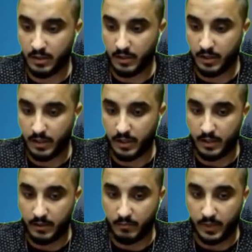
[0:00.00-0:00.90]

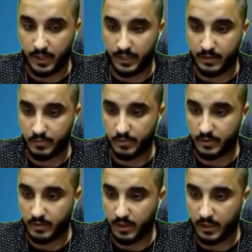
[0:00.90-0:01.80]
And sweet,
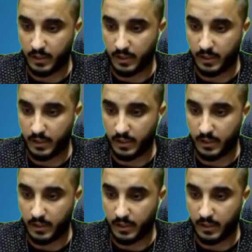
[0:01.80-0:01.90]
I like